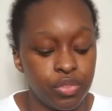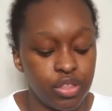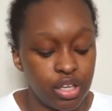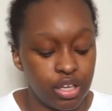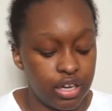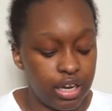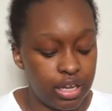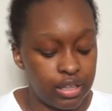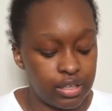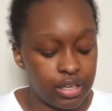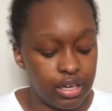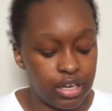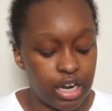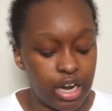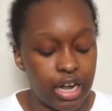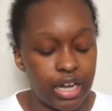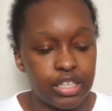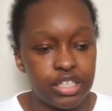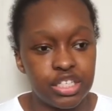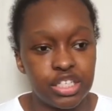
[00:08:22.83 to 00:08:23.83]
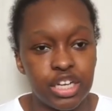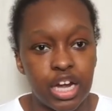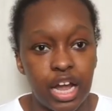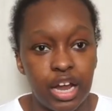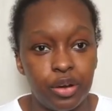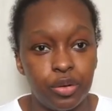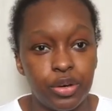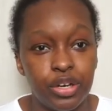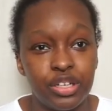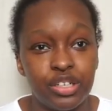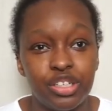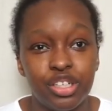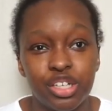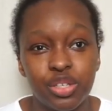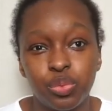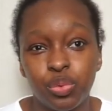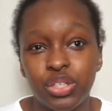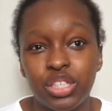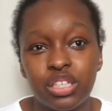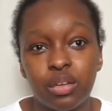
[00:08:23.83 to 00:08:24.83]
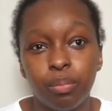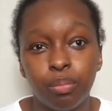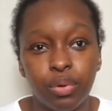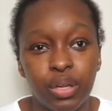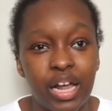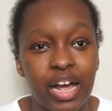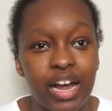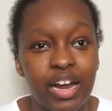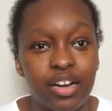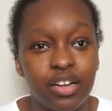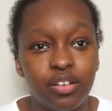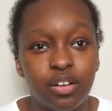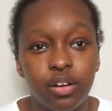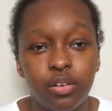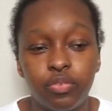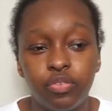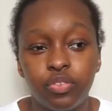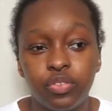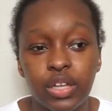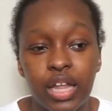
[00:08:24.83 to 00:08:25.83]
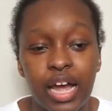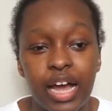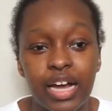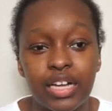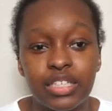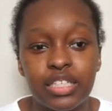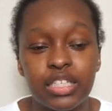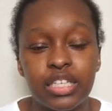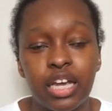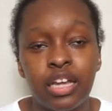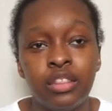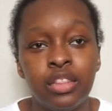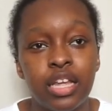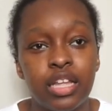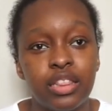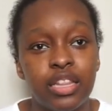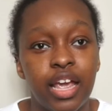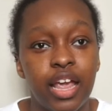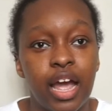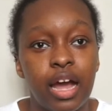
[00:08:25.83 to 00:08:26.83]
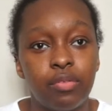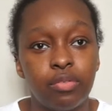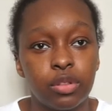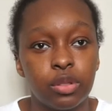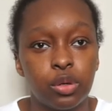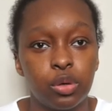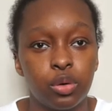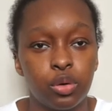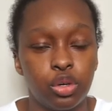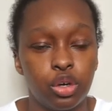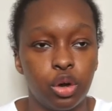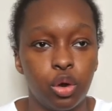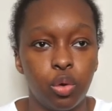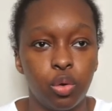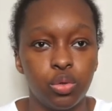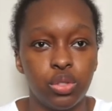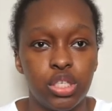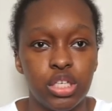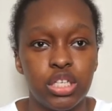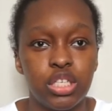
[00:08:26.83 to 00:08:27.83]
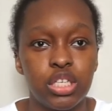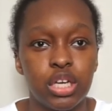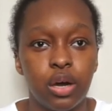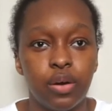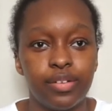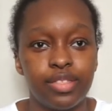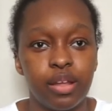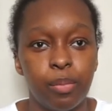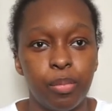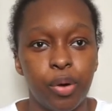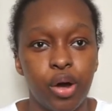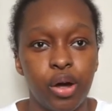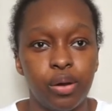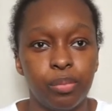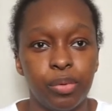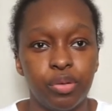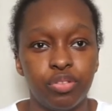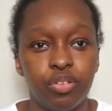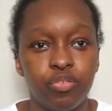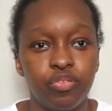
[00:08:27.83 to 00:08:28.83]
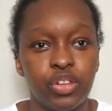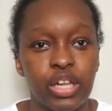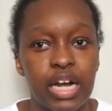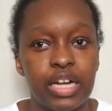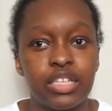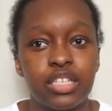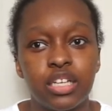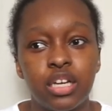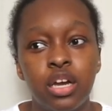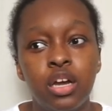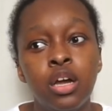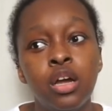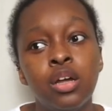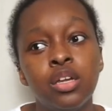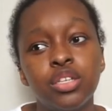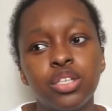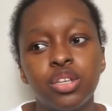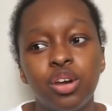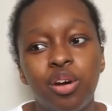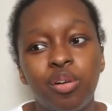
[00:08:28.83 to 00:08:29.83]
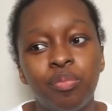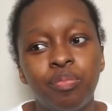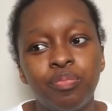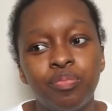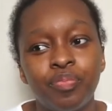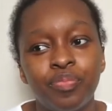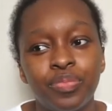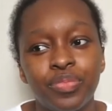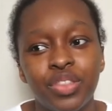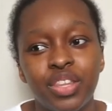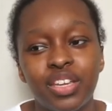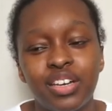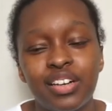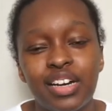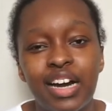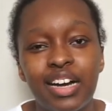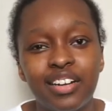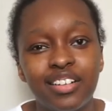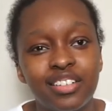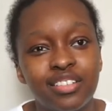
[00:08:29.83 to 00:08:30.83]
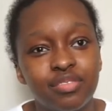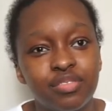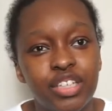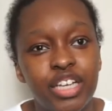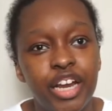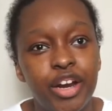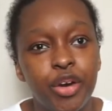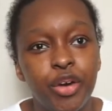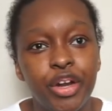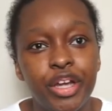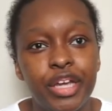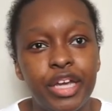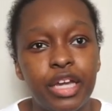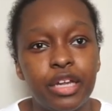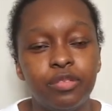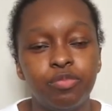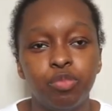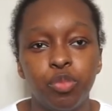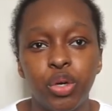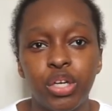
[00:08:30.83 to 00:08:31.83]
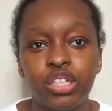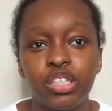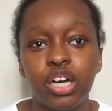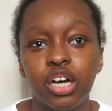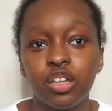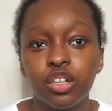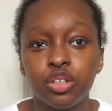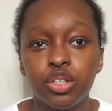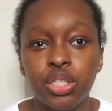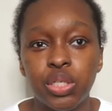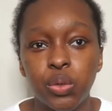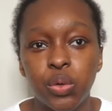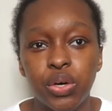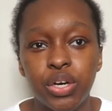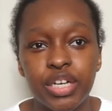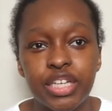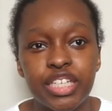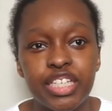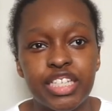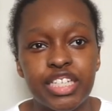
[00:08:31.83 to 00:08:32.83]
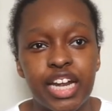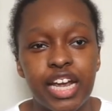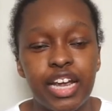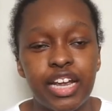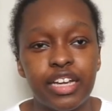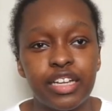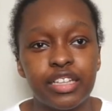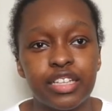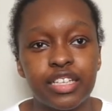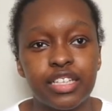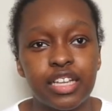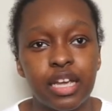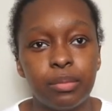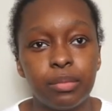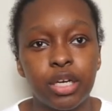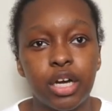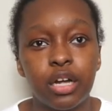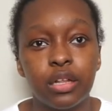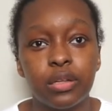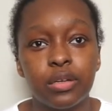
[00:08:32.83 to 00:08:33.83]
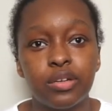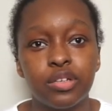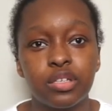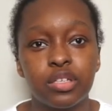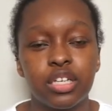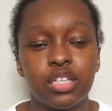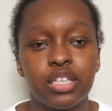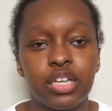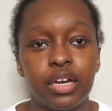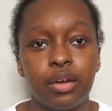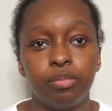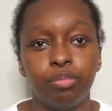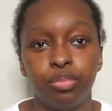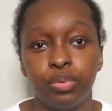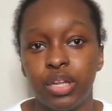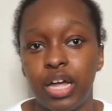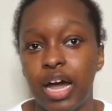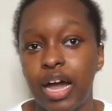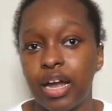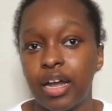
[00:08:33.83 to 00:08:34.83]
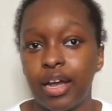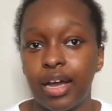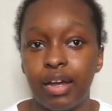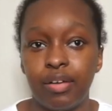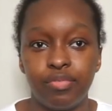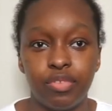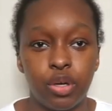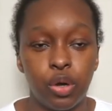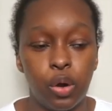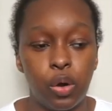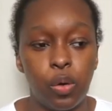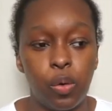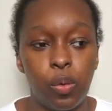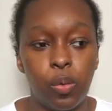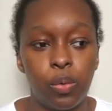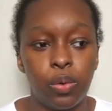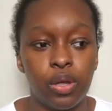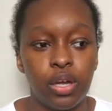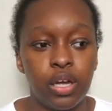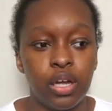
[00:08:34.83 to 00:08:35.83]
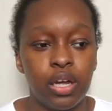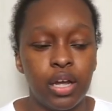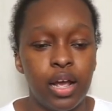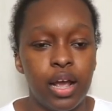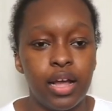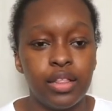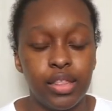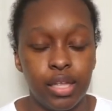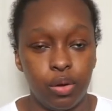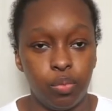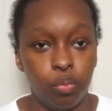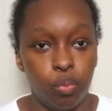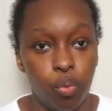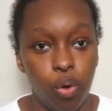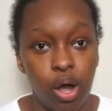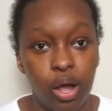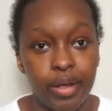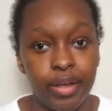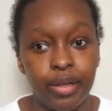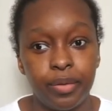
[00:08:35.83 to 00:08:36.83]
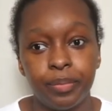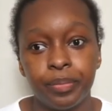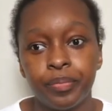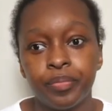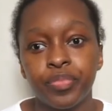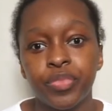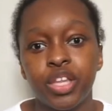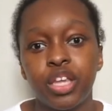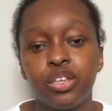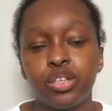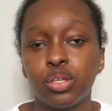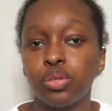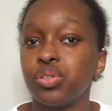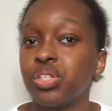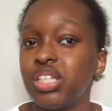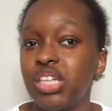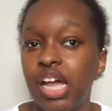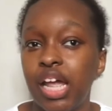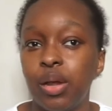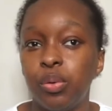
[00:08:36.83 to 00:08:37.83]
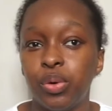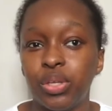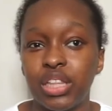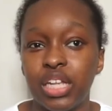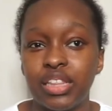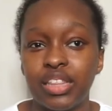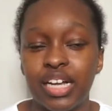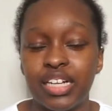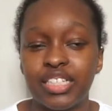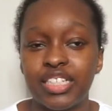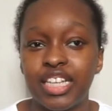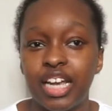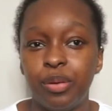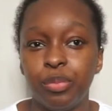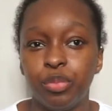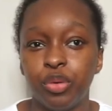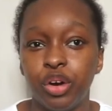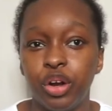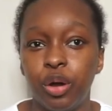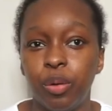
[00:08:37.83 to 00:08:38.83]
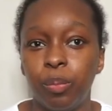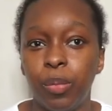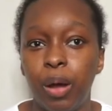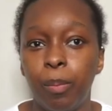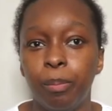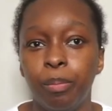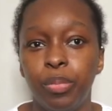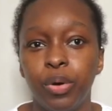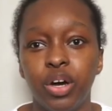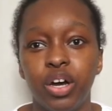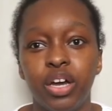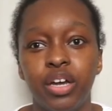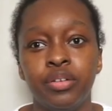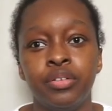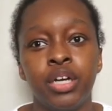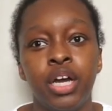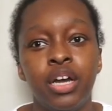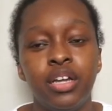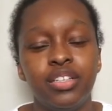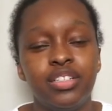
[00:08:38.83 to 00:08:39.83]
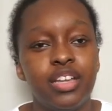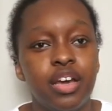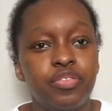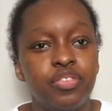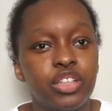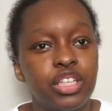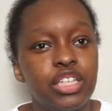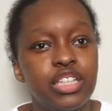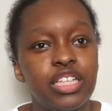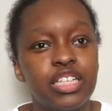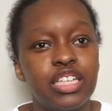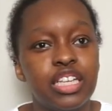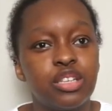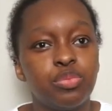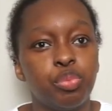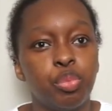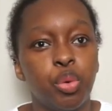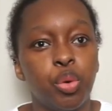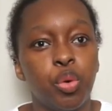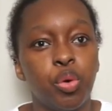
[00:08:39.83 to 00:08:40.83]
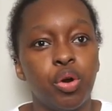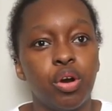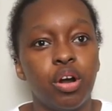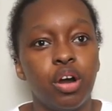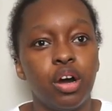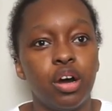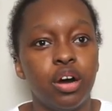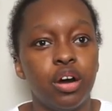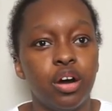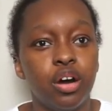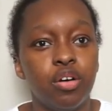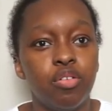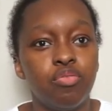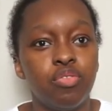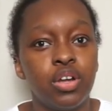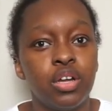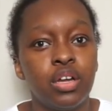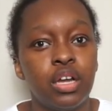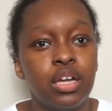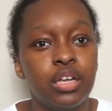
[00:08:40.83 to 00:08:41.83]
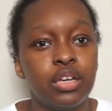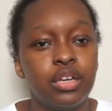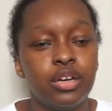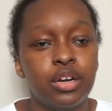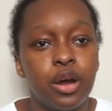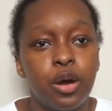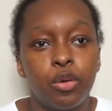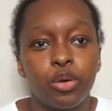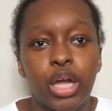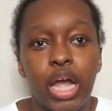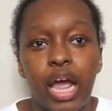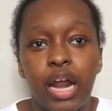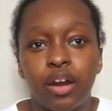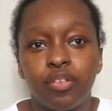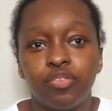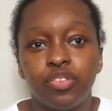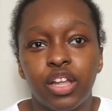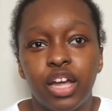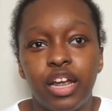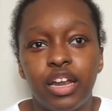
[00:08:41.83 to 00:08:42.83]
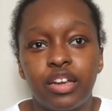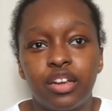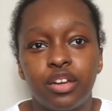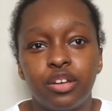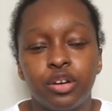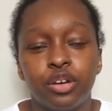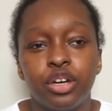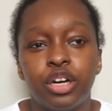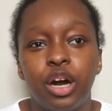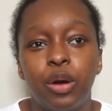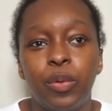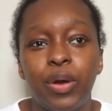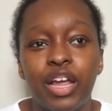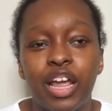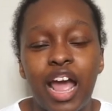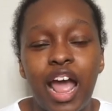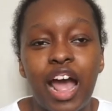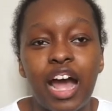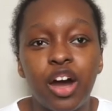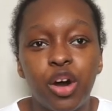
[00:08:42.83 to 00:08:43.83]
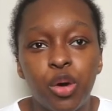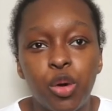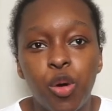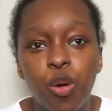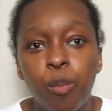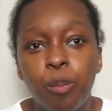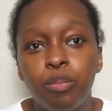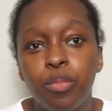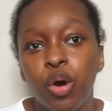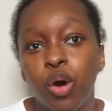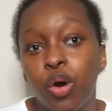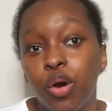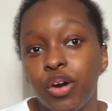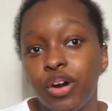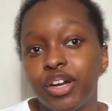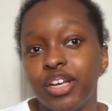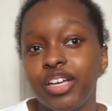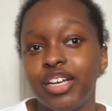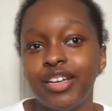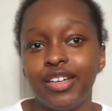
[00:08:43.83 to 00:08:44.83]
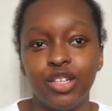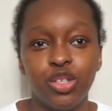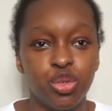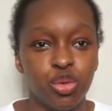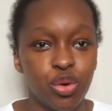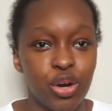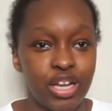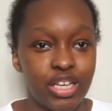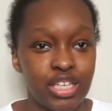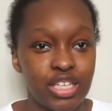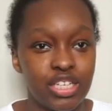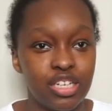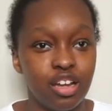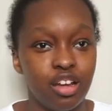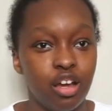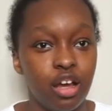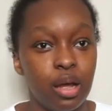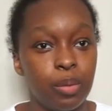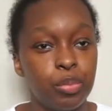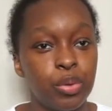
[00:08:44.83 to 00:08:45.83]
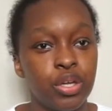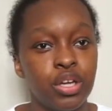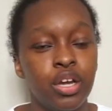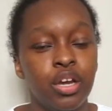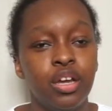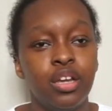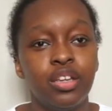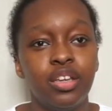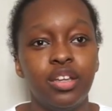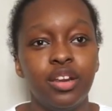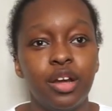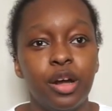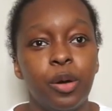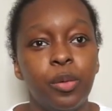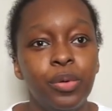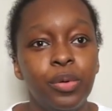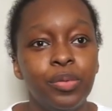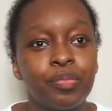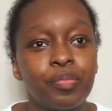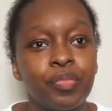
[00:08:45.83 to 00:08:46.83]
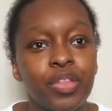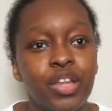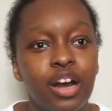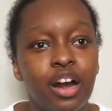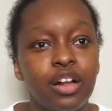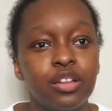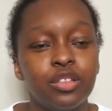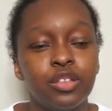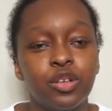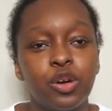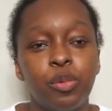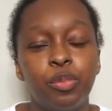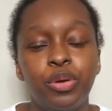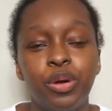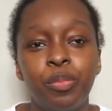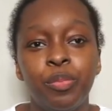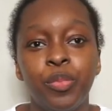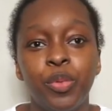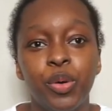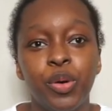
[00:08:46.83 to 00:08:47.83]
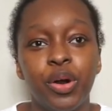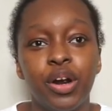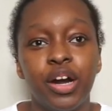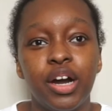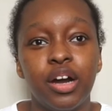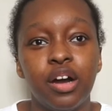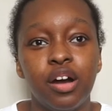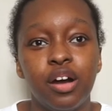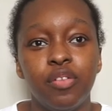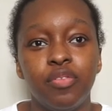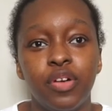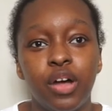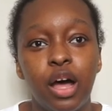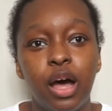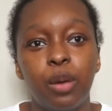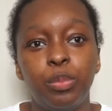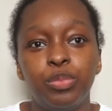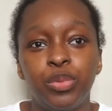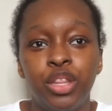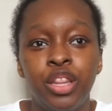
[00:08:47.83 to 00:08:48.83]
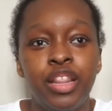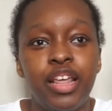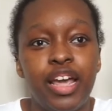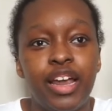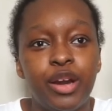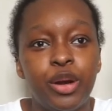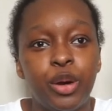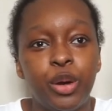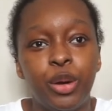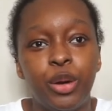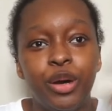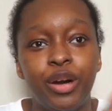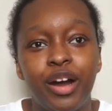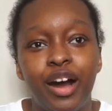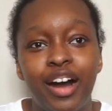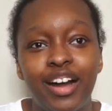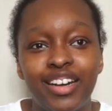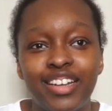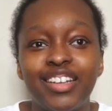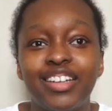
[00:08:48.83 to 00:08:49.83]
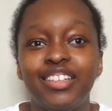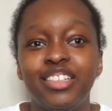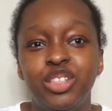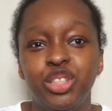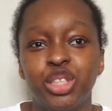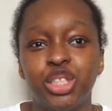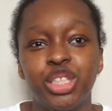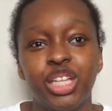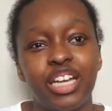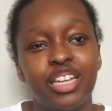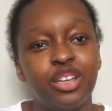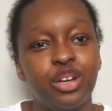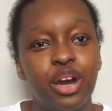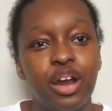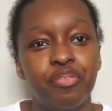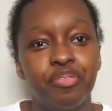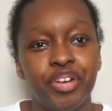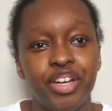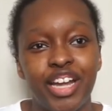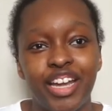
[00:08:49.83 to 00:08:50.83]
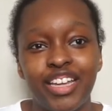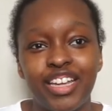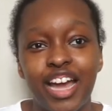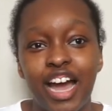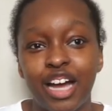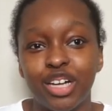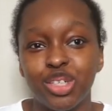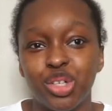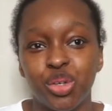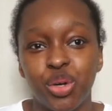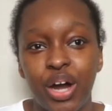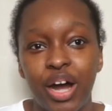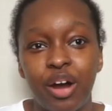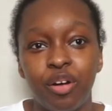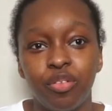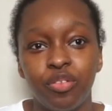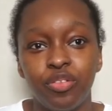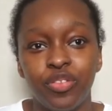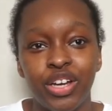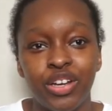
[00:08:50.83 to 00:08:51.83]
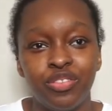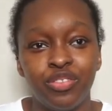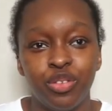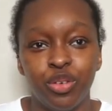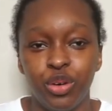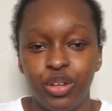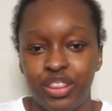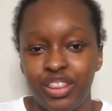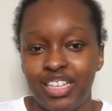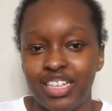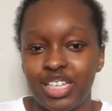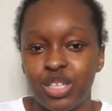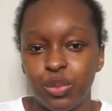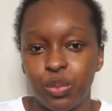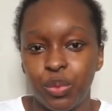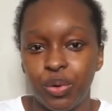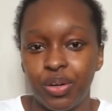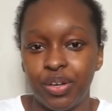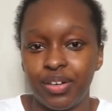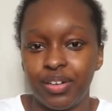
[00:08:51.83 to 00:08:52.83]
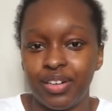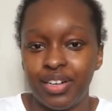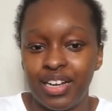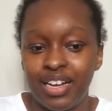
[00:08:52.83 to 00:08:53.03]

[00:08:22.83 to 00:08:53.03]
And then I styled it just with some black flats, and then they have a little gold detail at the bottom of the flats. So kind of carrying in with color stories, staying in the same colors, because I have black, I have gold, and then white. So staying within that same realm, but definitely this is more of, you know, kind of like you're going out, party, dressed up, you know, a little bit more of up there, not just like your everyday casual outfit for this one.